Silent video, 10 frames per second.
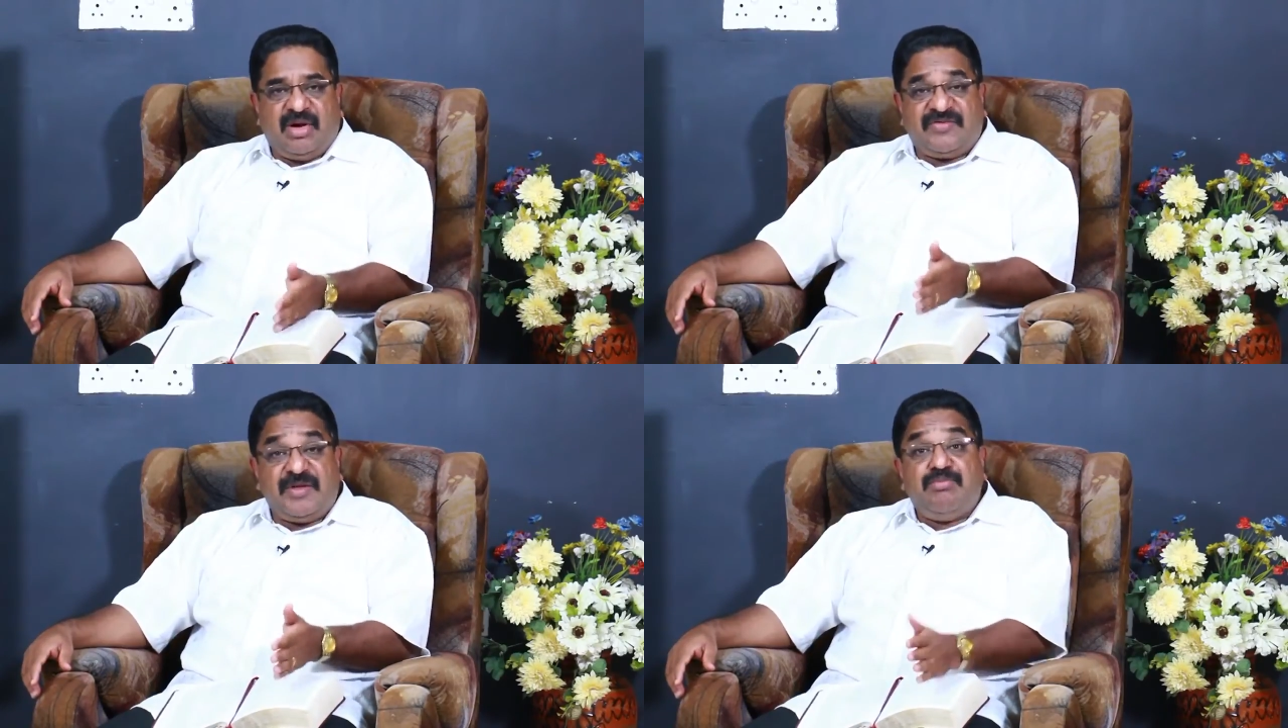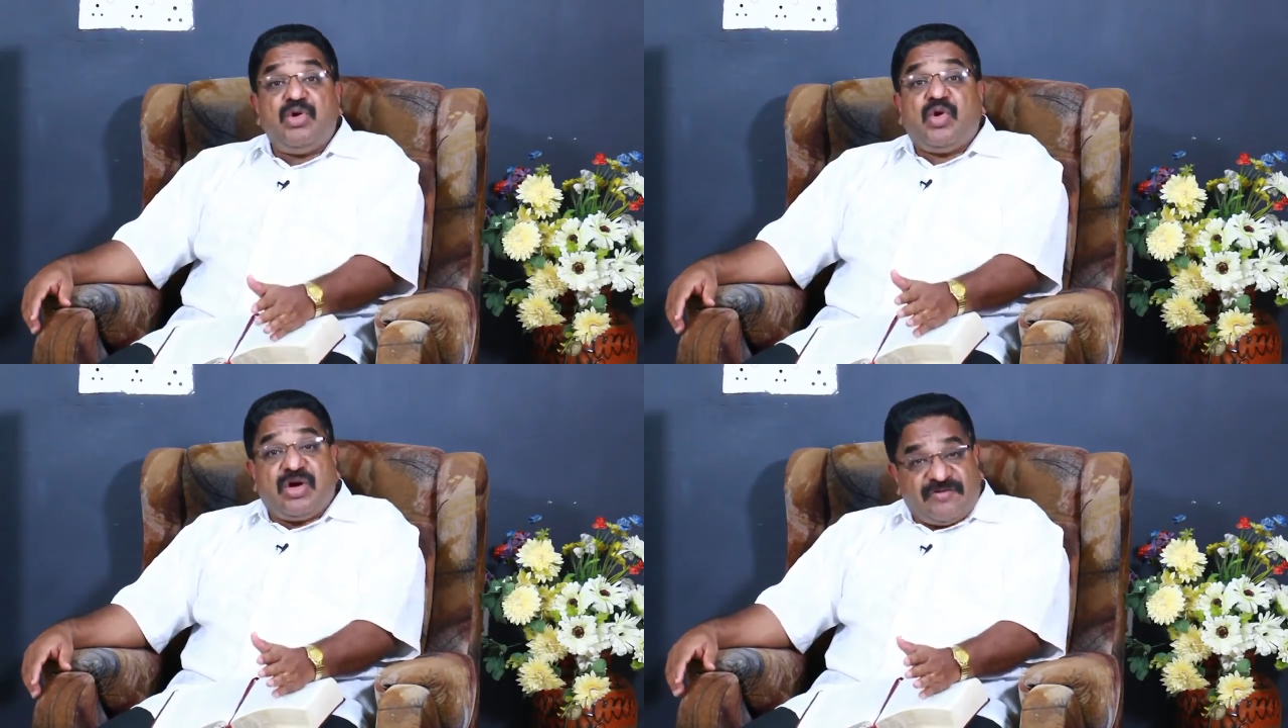of the
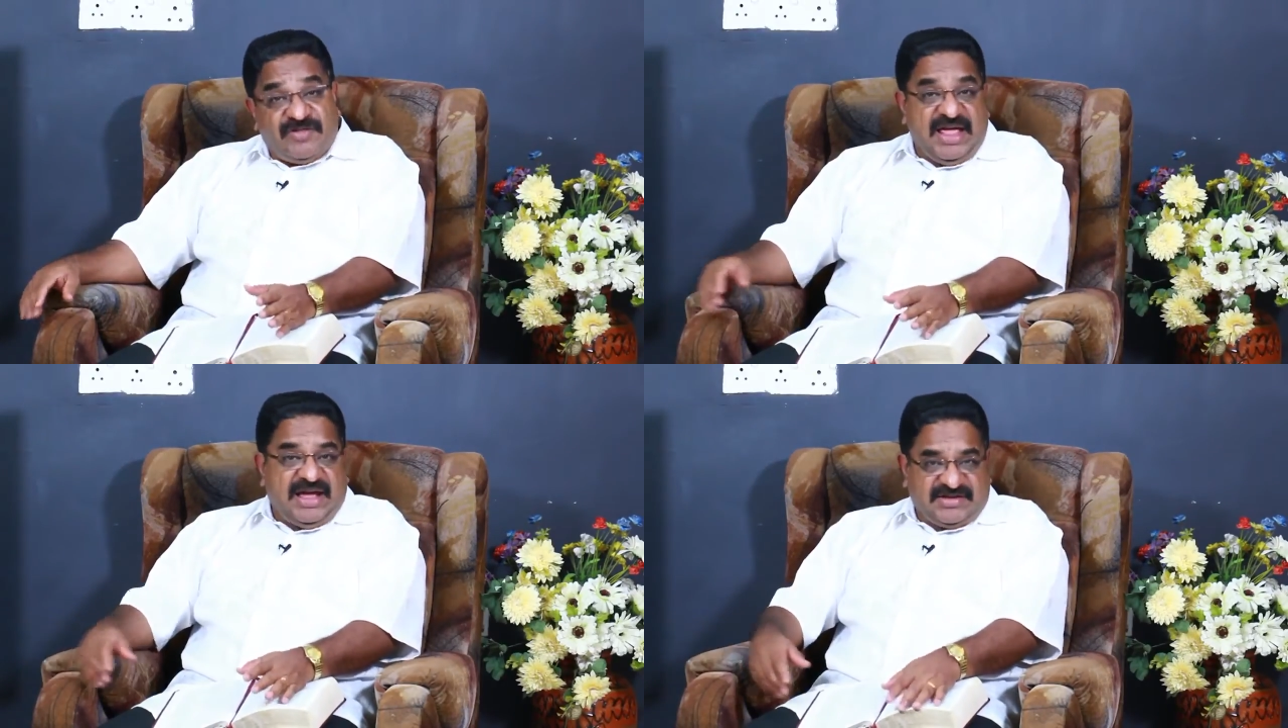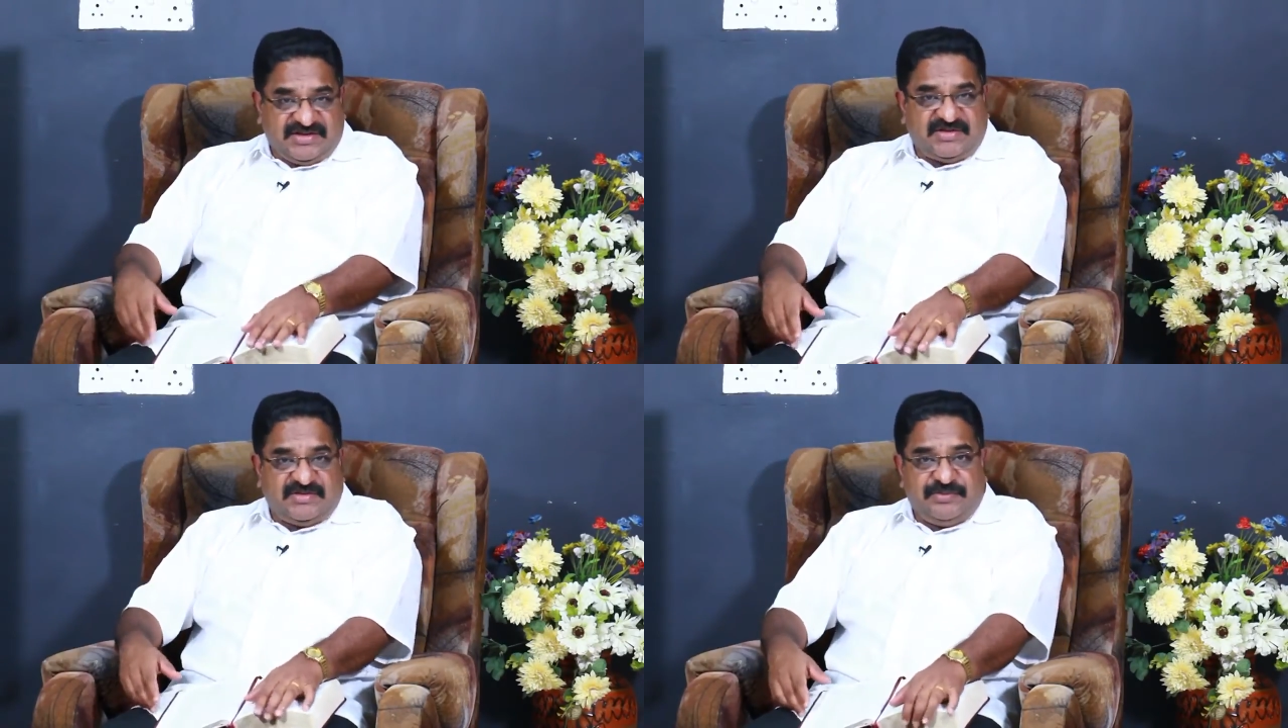book of the
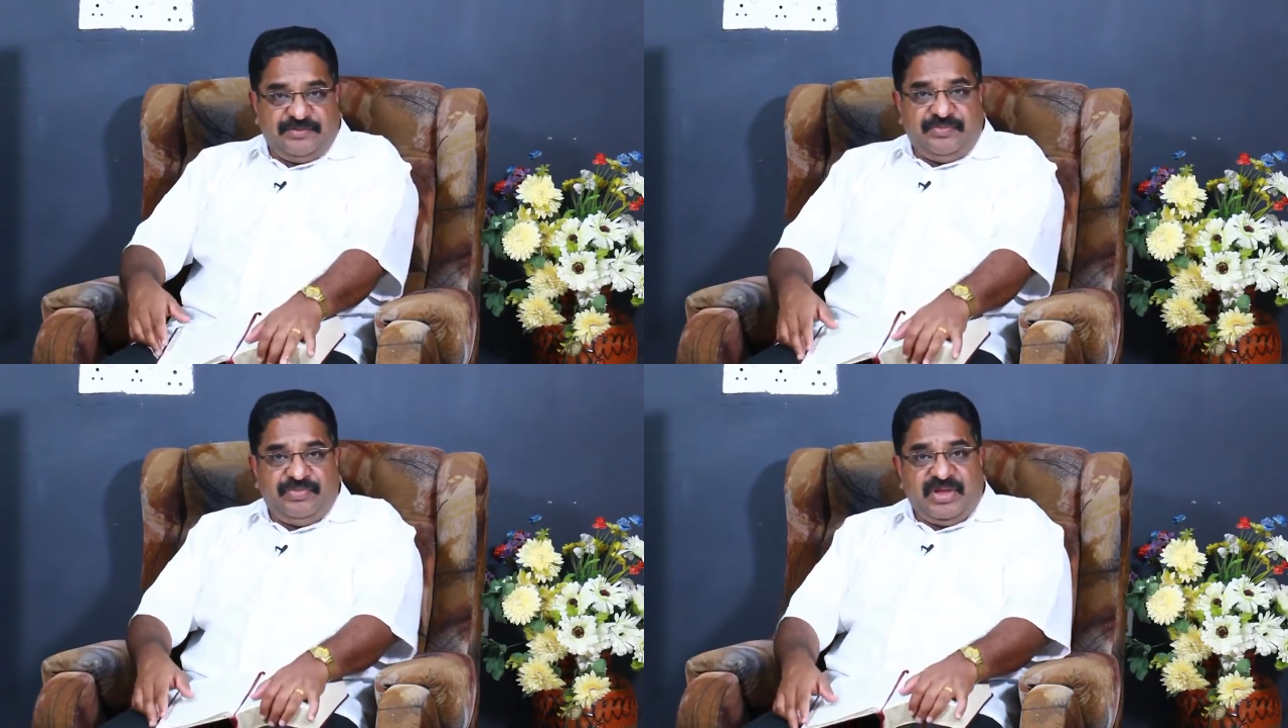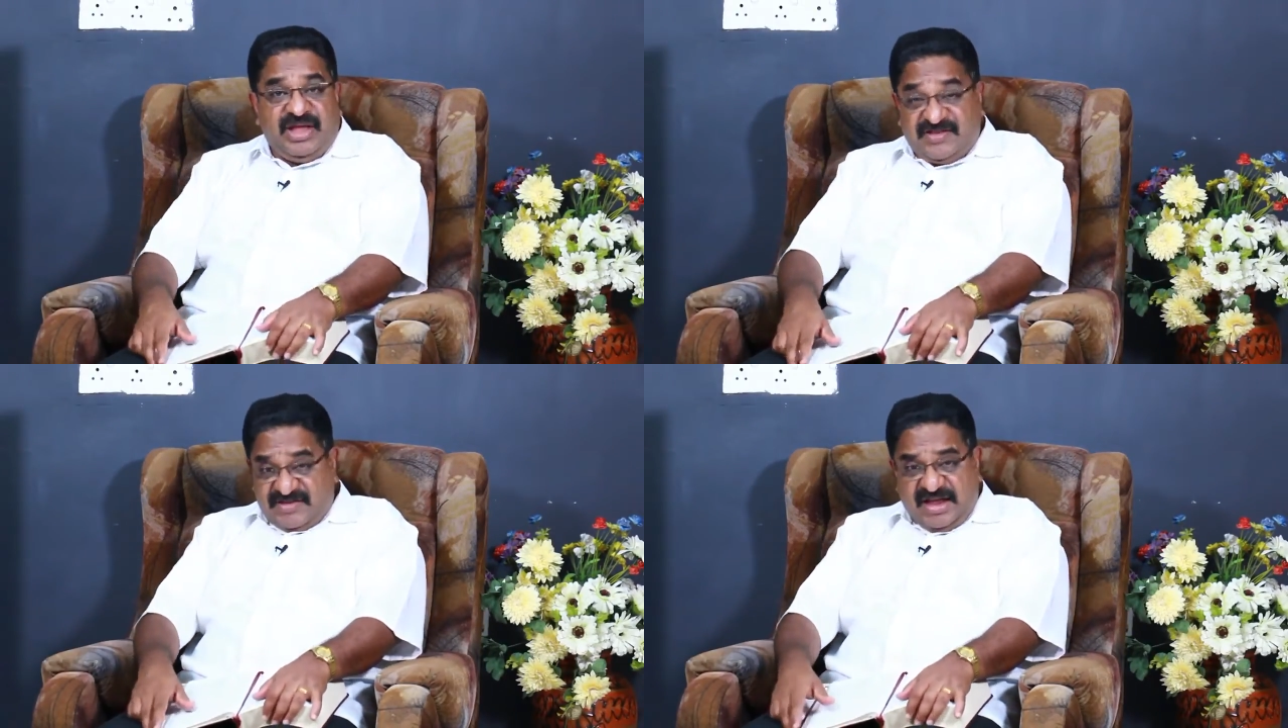Acts
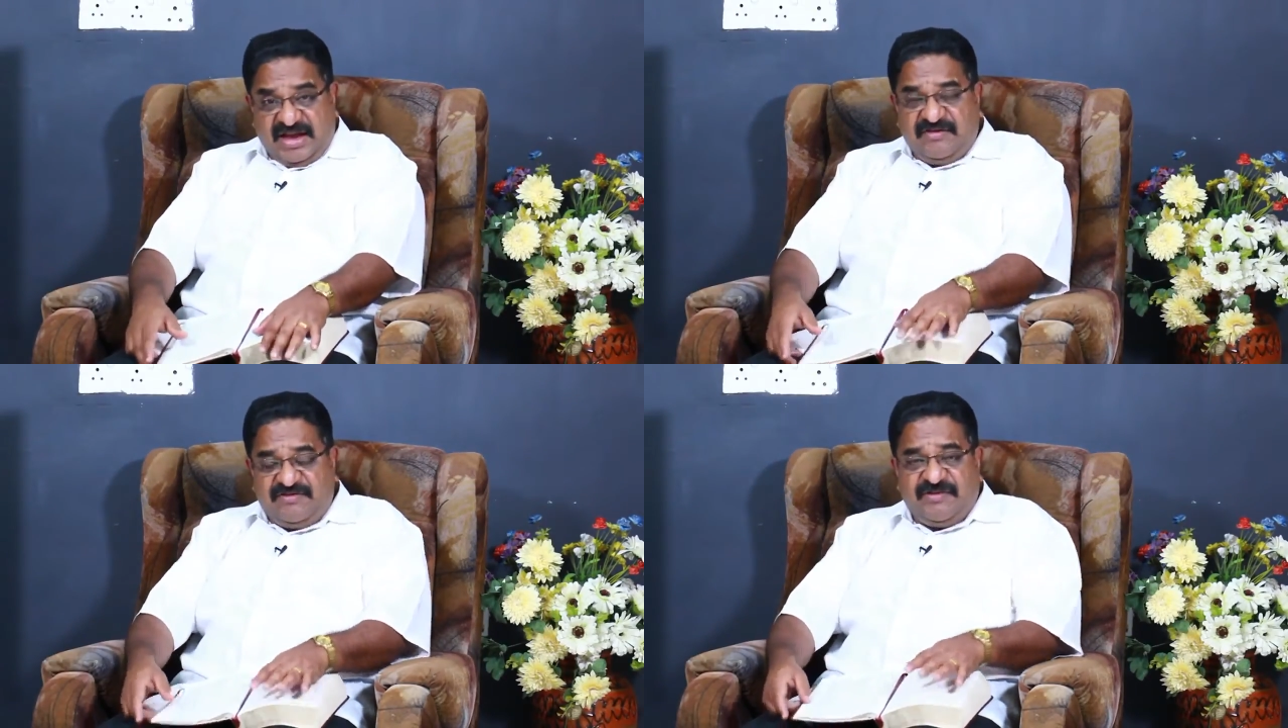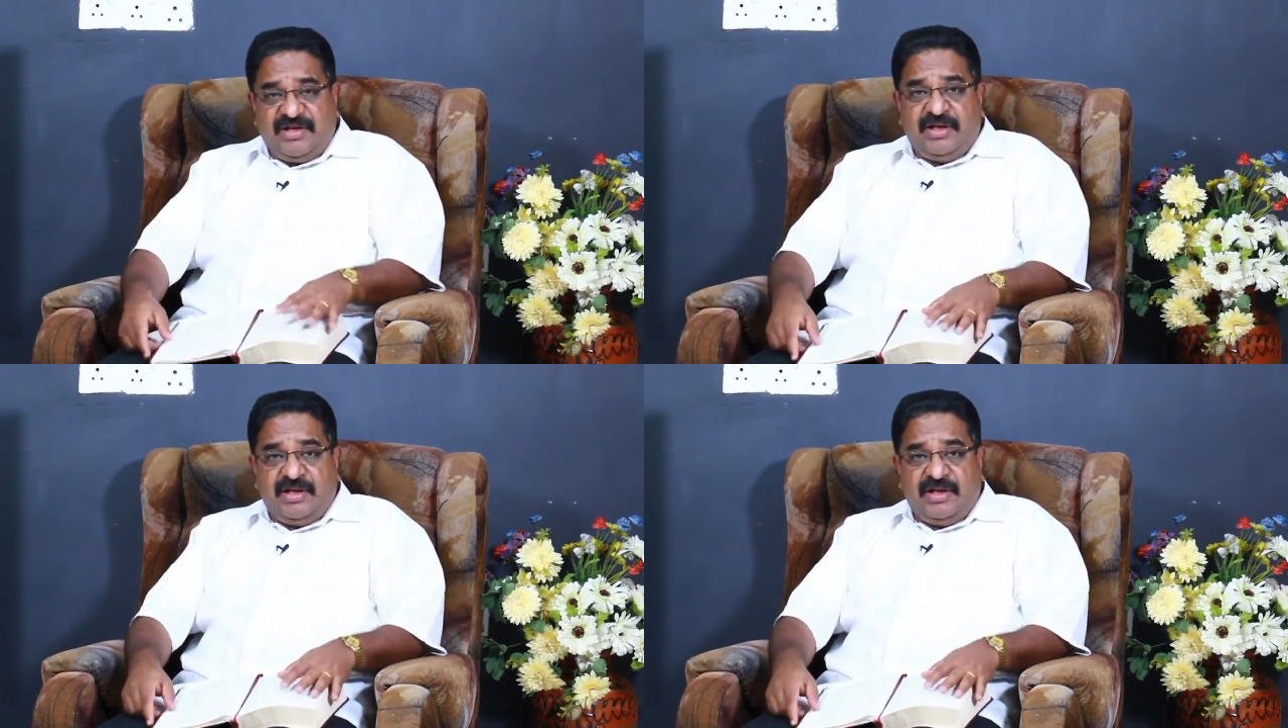itself,